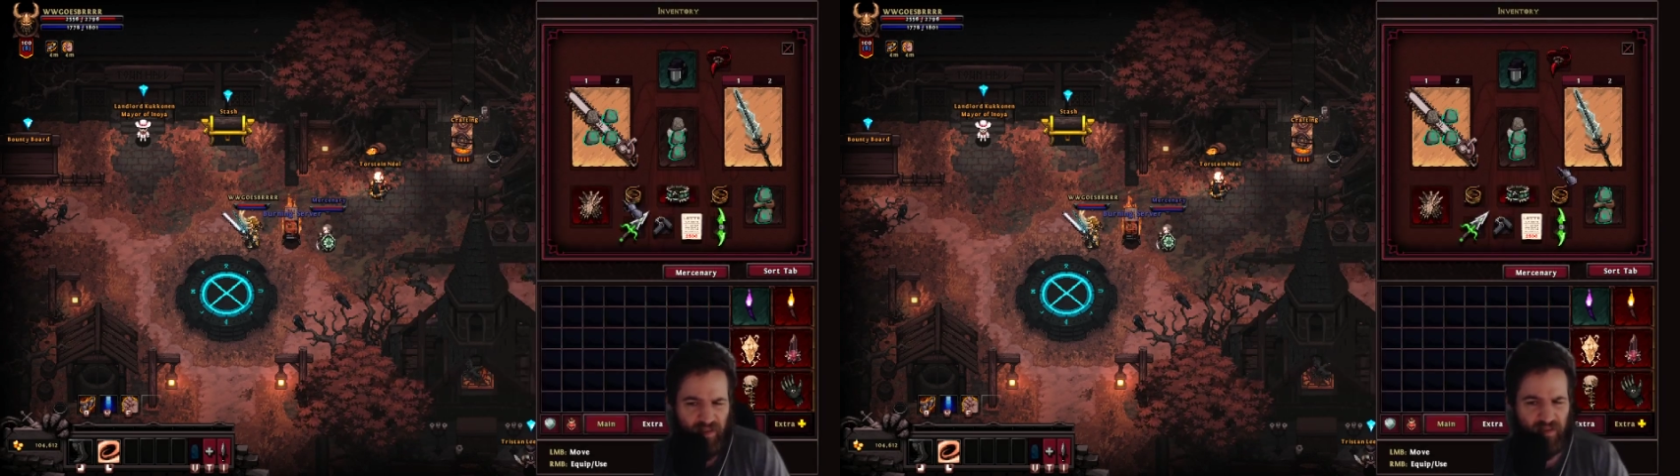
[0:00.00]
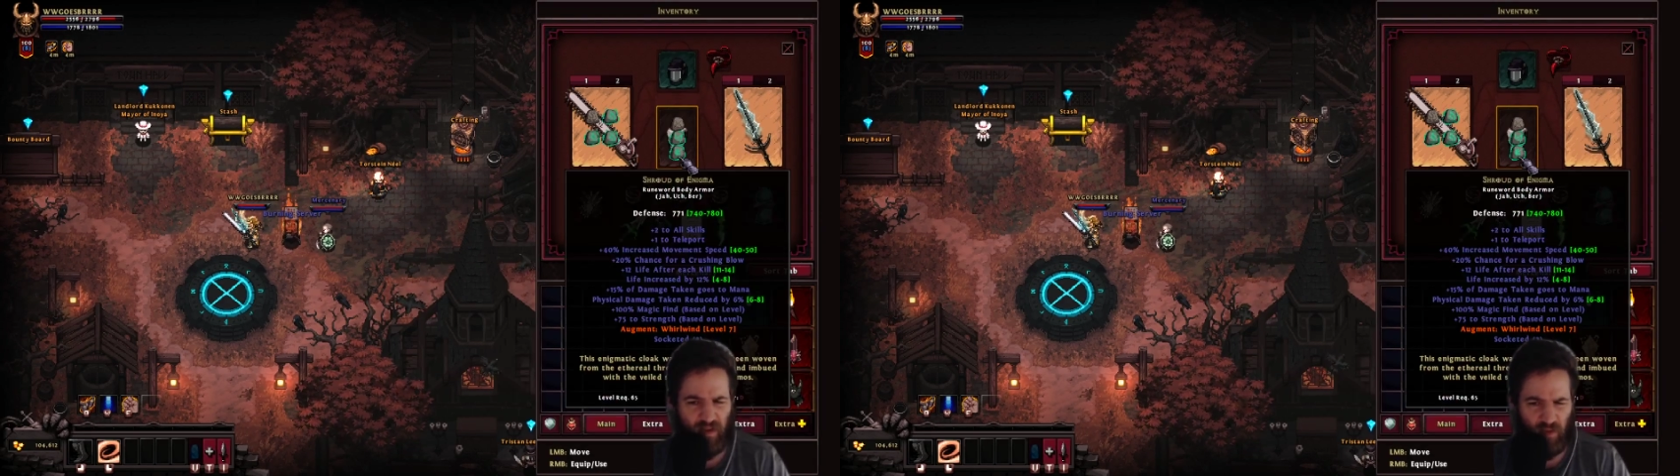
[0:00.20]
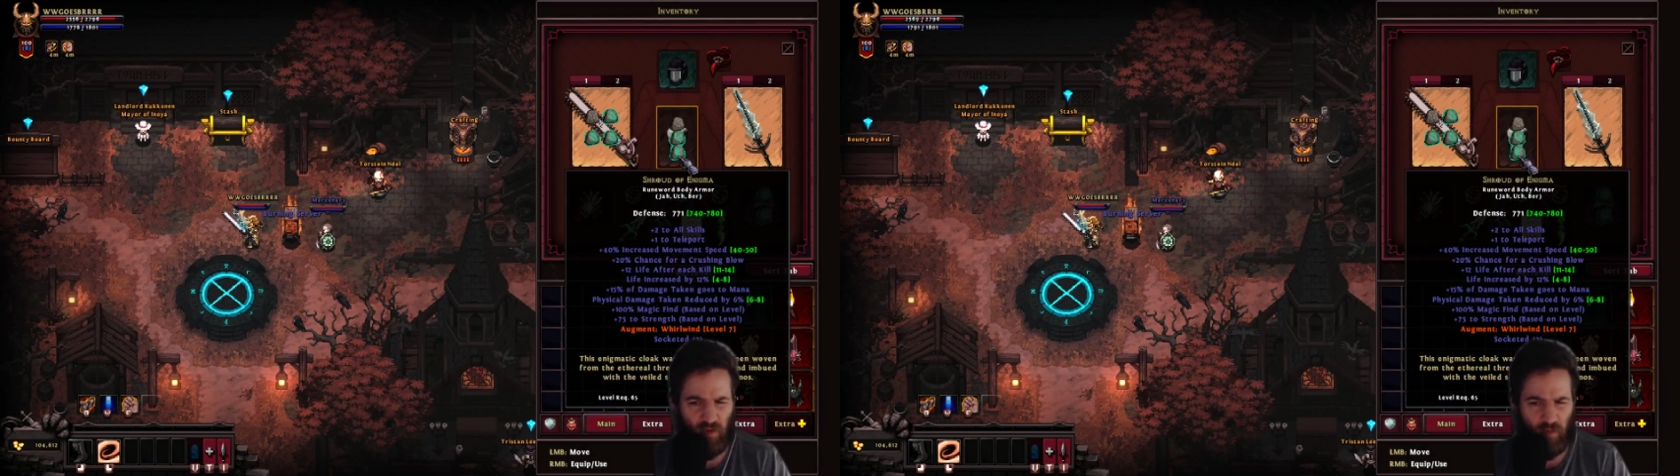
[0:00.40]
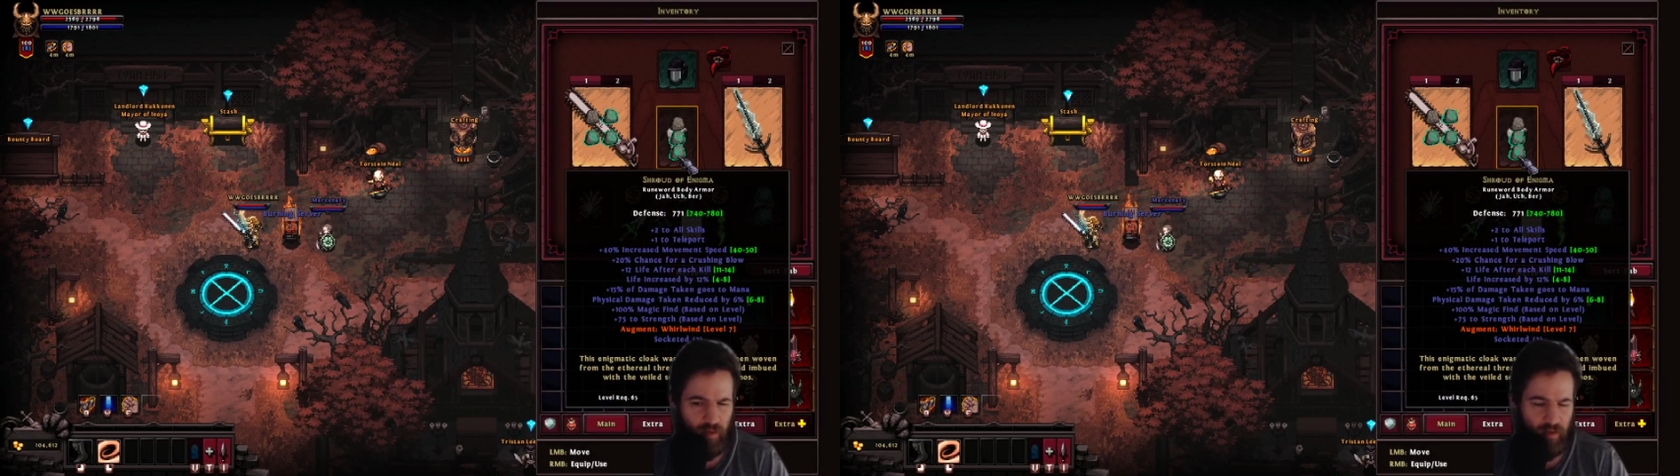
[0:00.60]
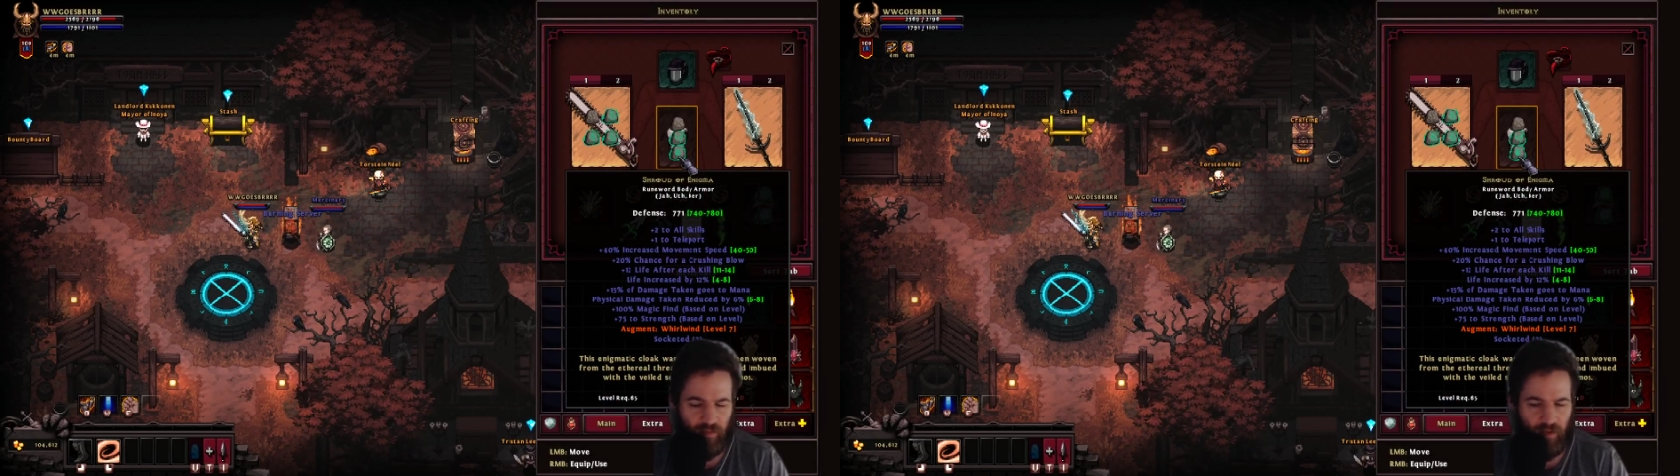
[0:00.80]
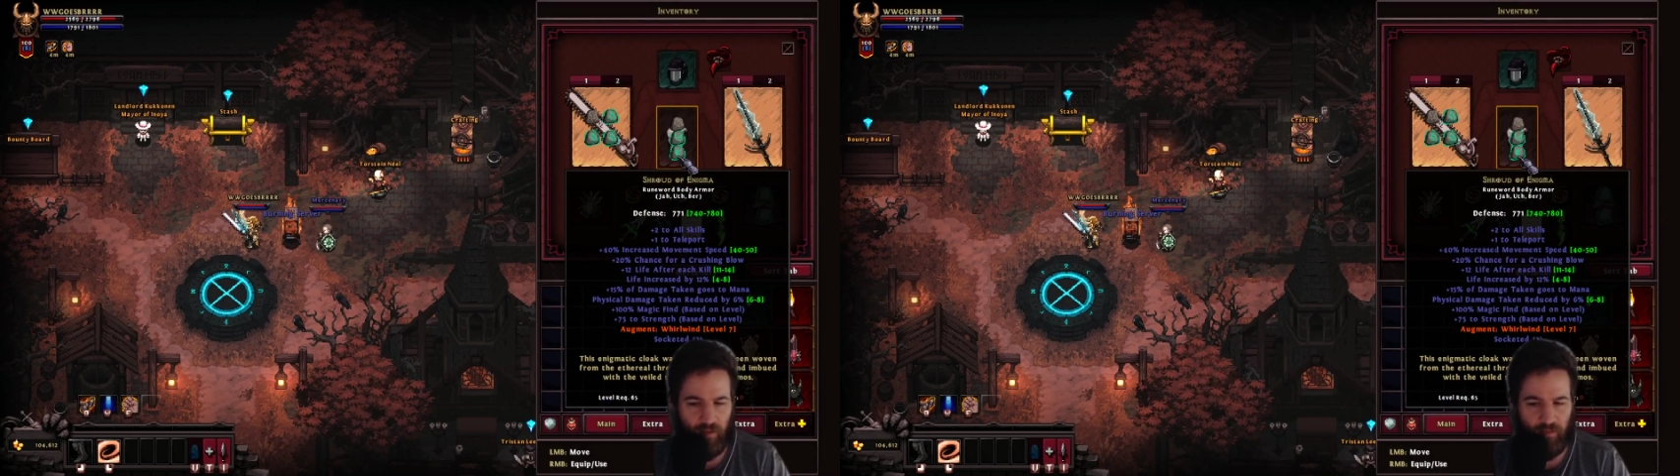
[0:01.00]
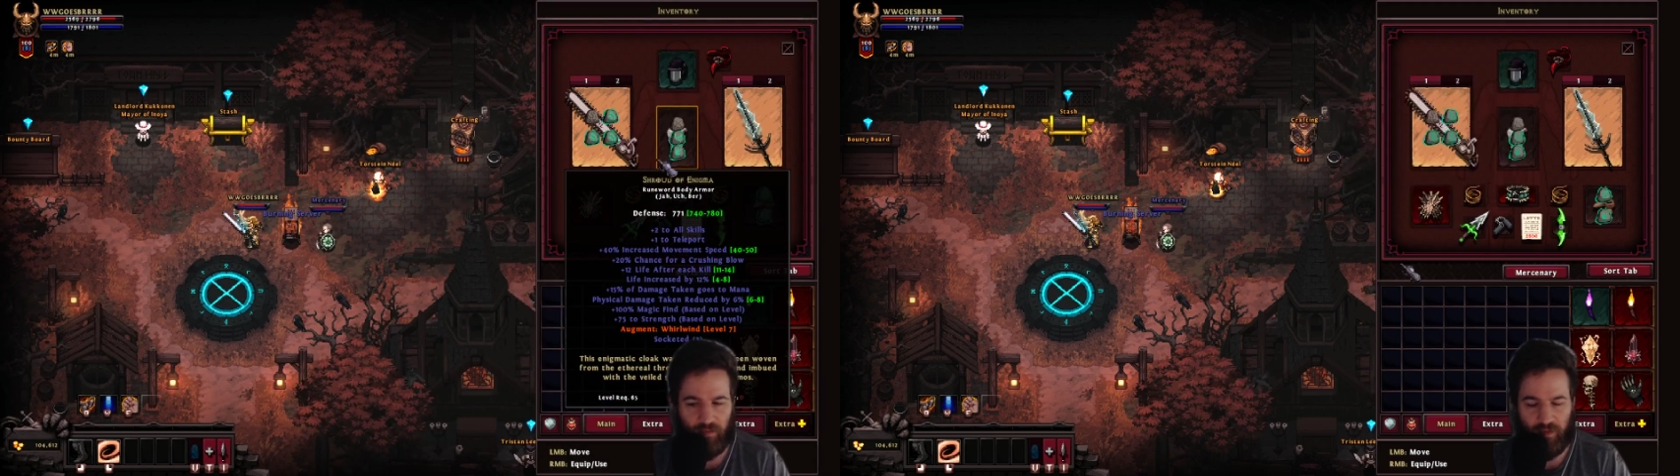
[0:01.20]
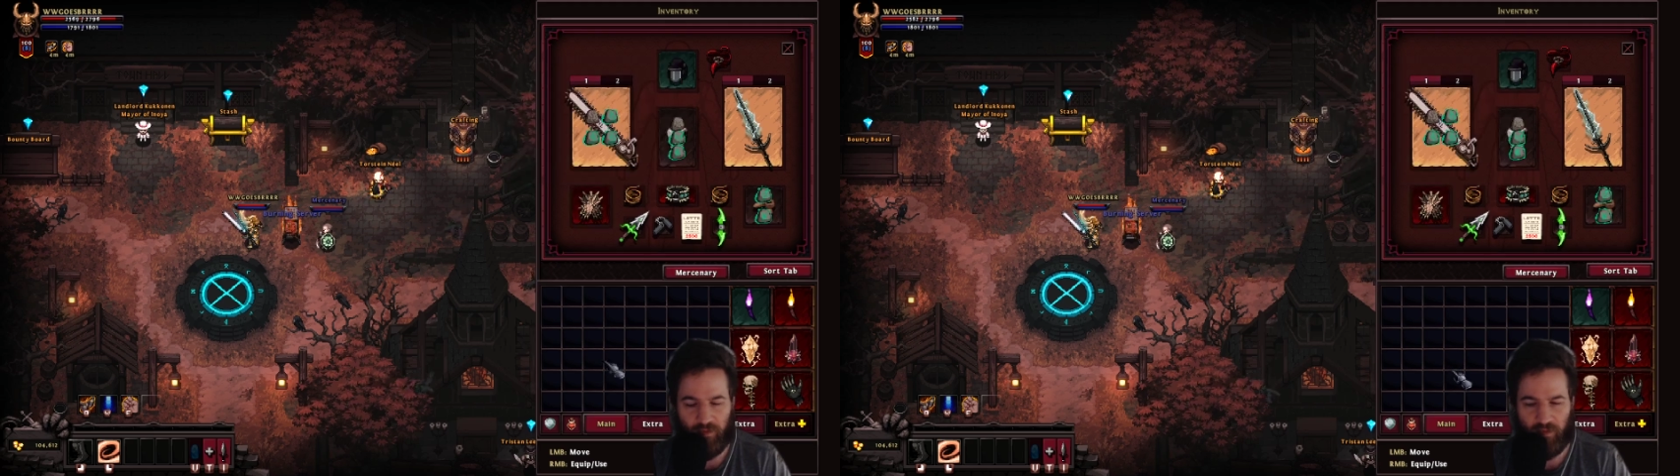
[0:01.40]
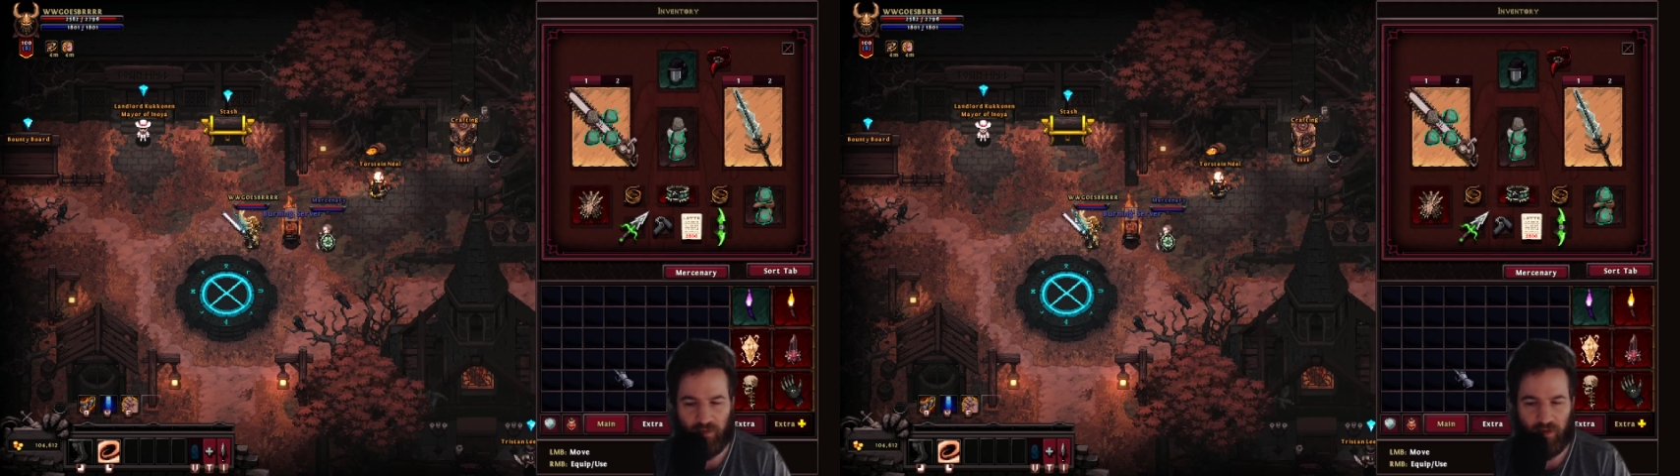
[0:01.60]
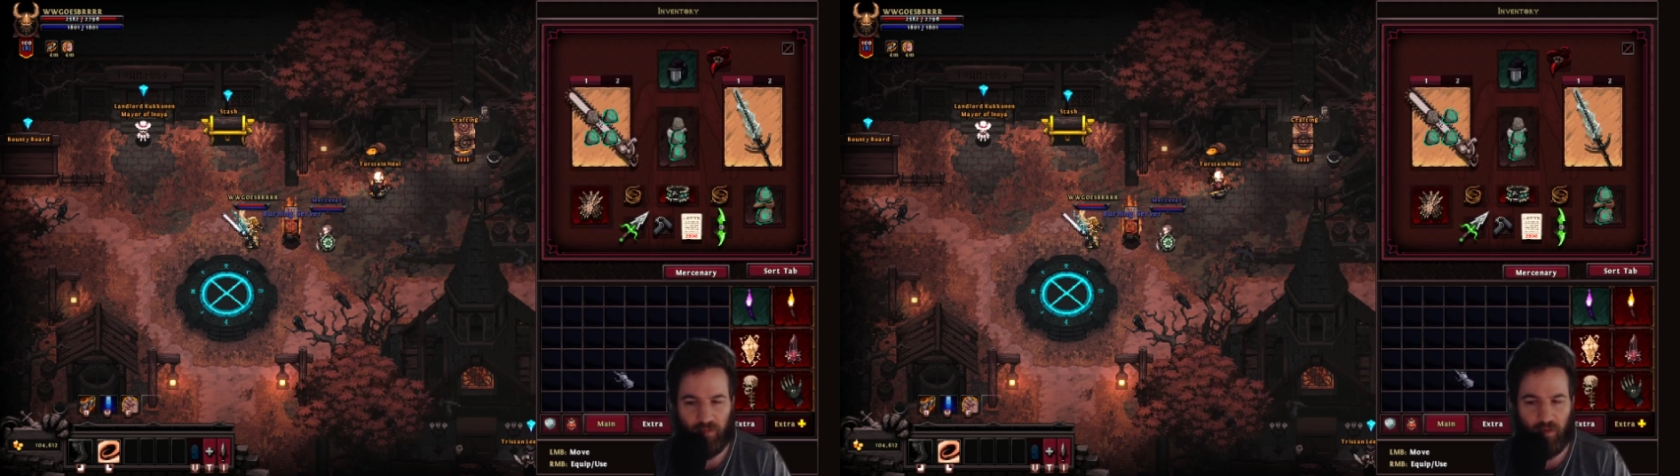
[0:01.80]
He's got a little bit of a different
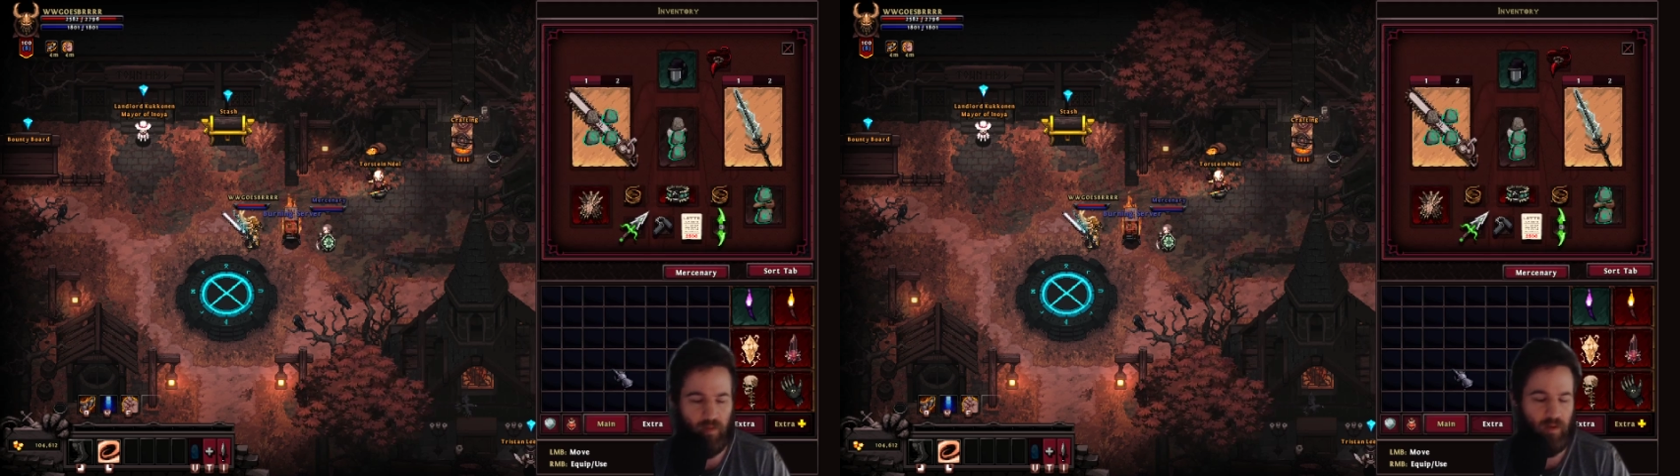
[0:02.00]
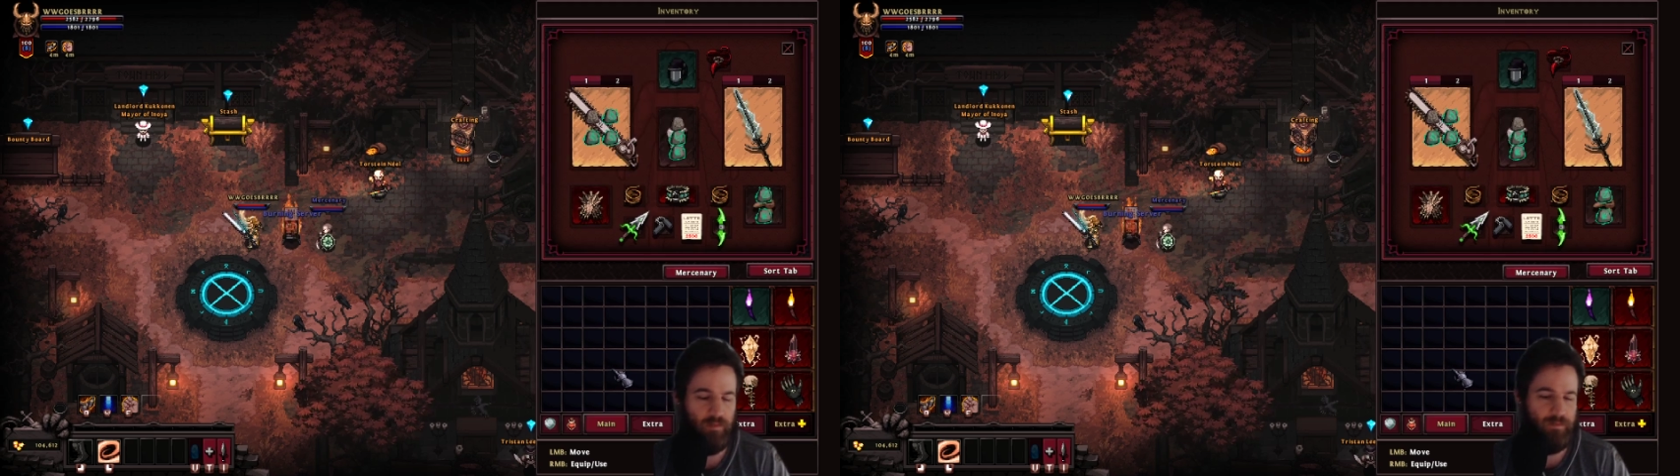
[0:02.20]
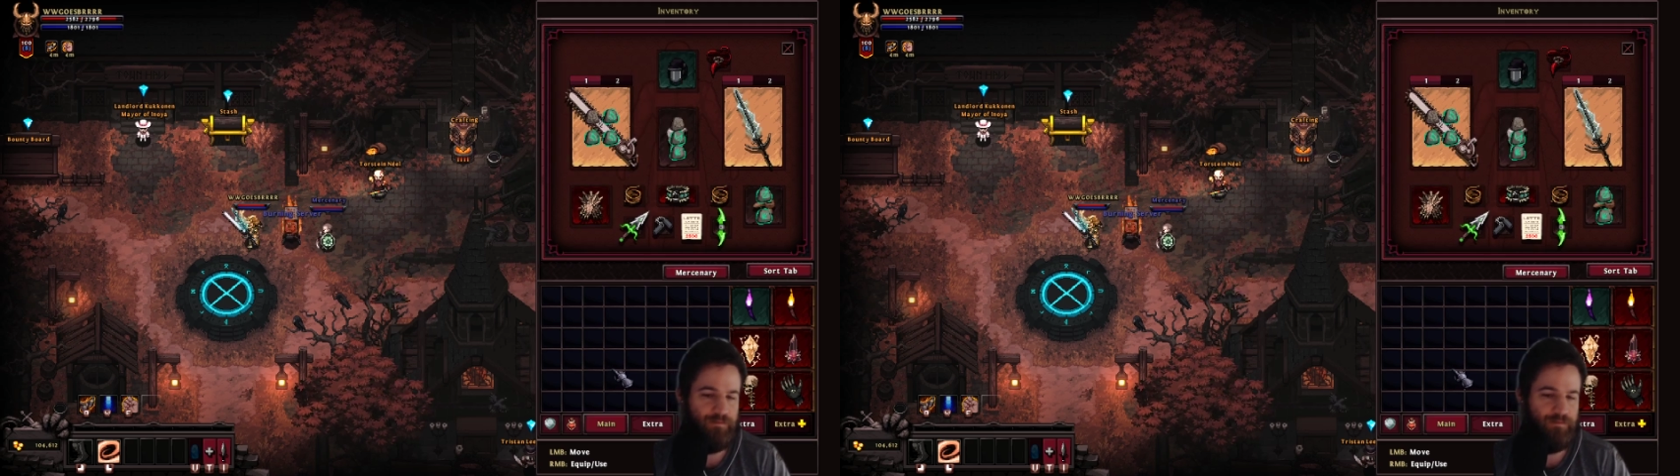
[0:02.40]
setup going on.